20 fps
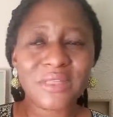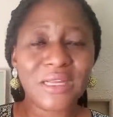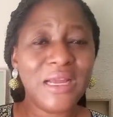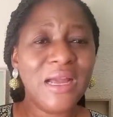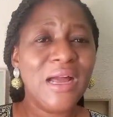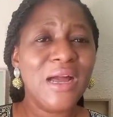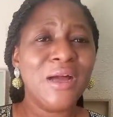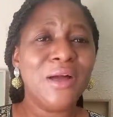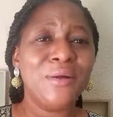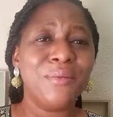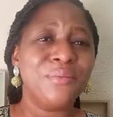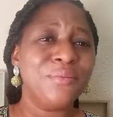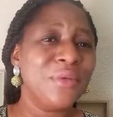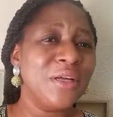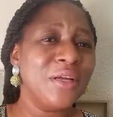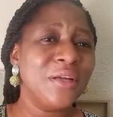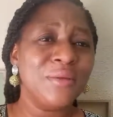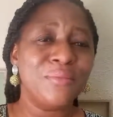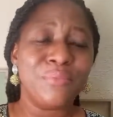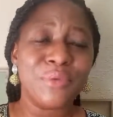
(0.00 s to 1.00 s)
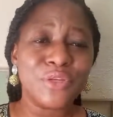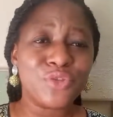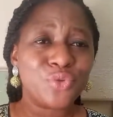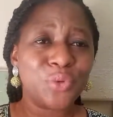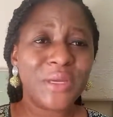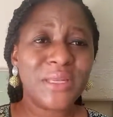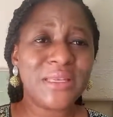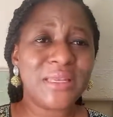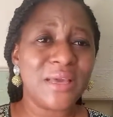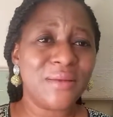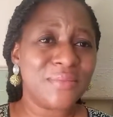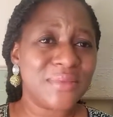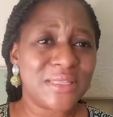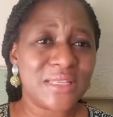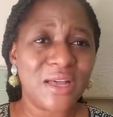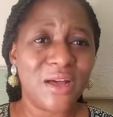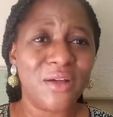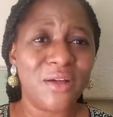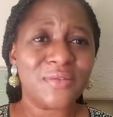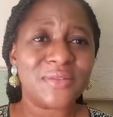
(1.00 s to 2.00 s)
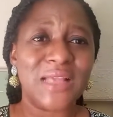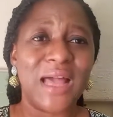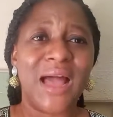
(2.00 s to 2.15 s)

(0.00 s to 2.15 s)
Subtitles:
themselves,